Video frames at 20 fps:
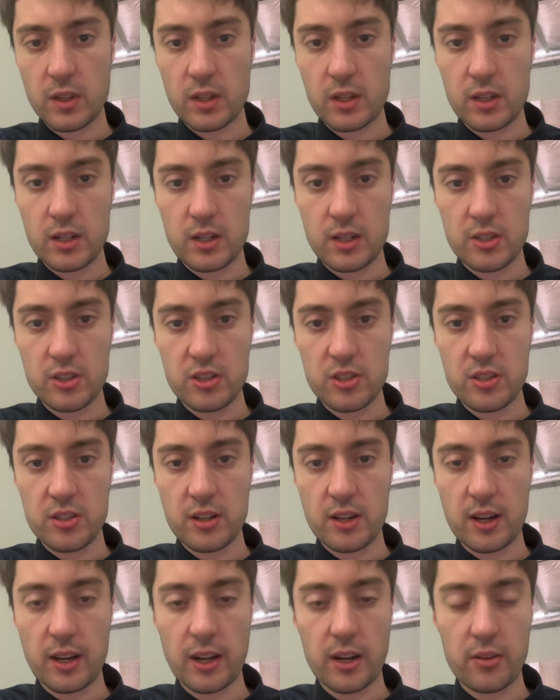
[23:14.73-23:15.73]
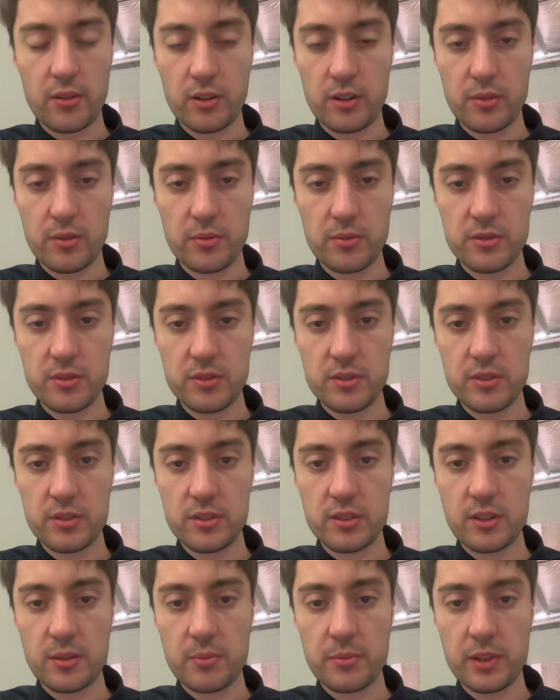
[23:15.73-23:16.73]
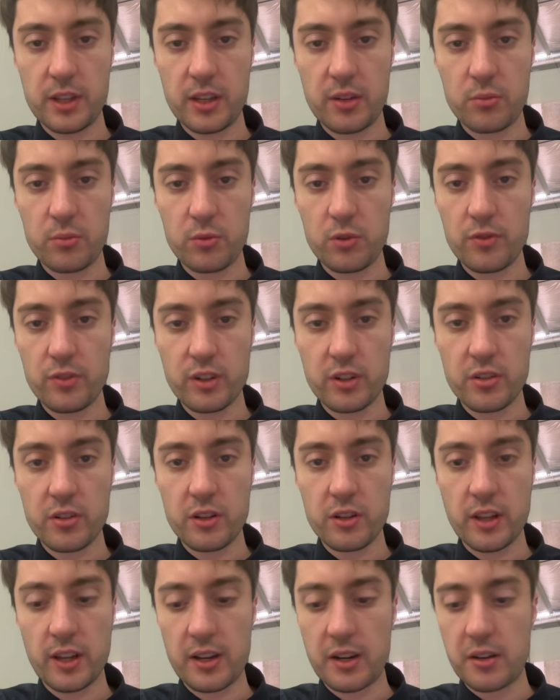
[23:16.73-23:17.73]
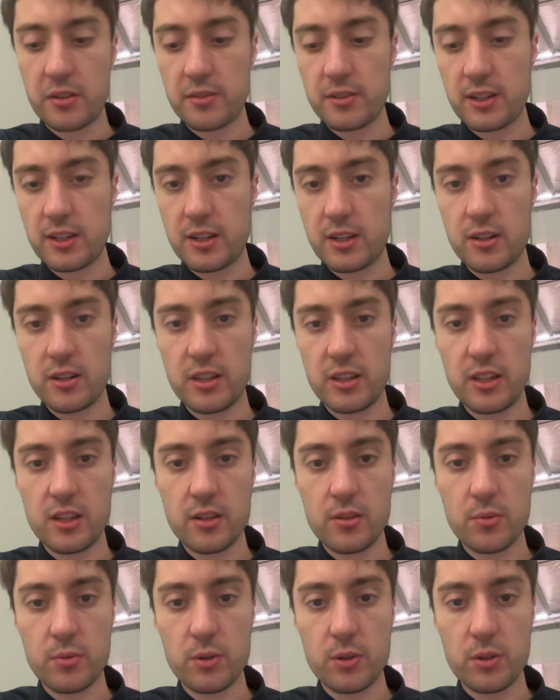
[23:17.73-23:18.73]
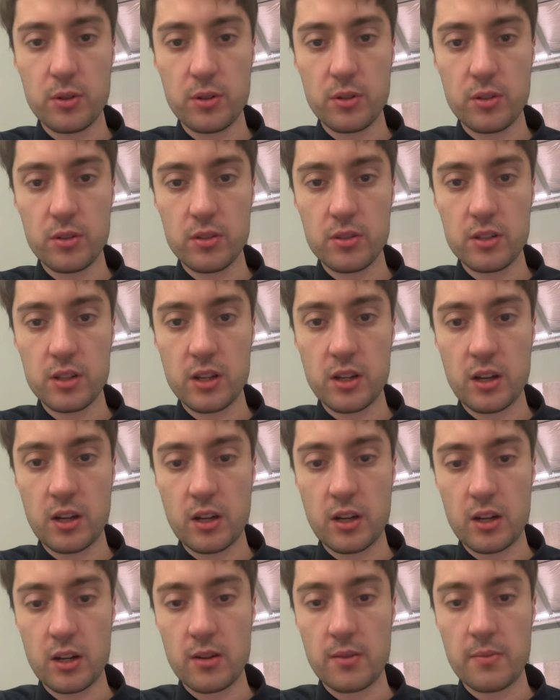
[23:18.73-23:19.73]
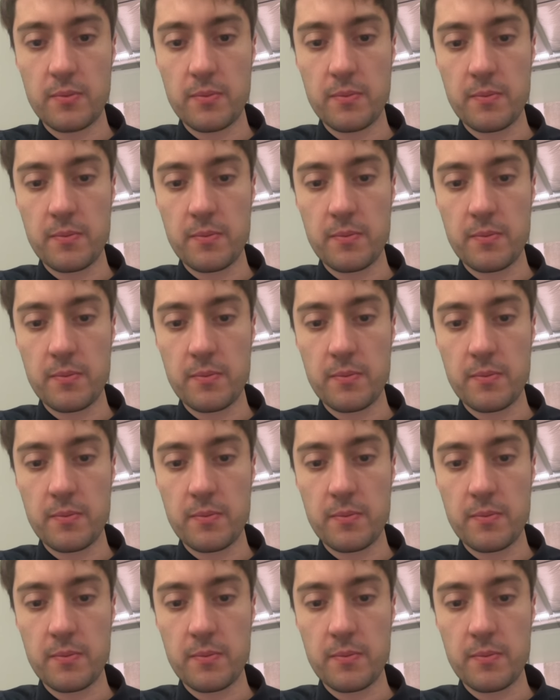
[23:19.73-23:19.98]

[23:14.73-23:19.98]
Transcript: Us, I don't know, something, we'll figure that out later, equals, what